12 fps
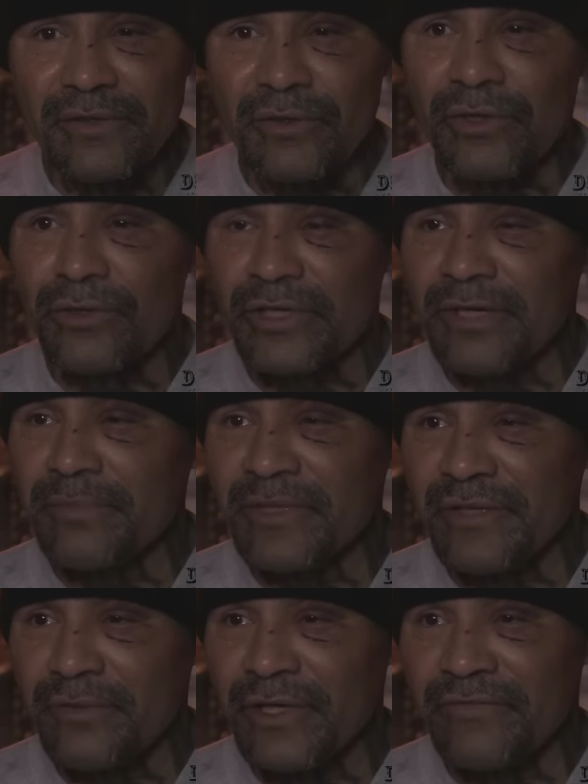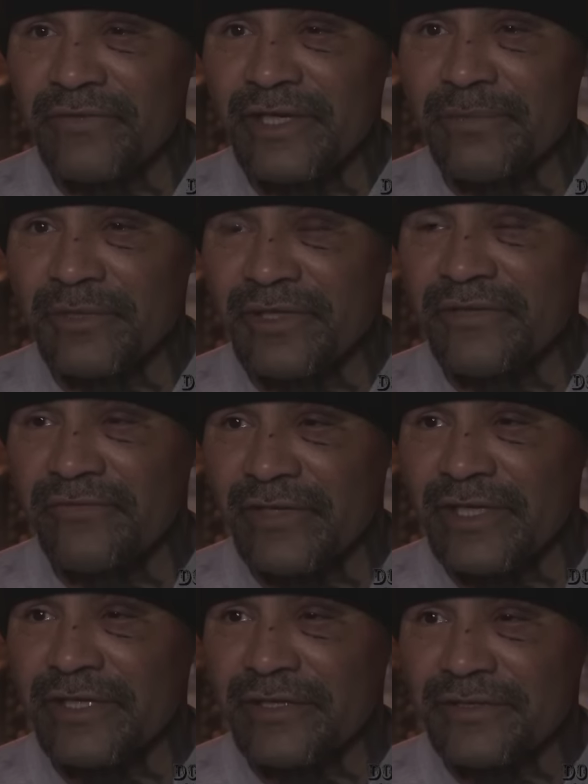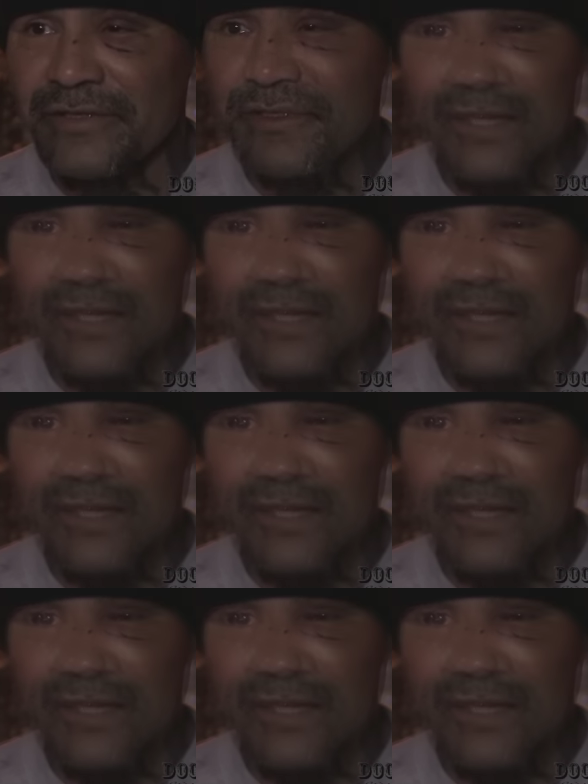growing up in the rough neighborhood in Venice.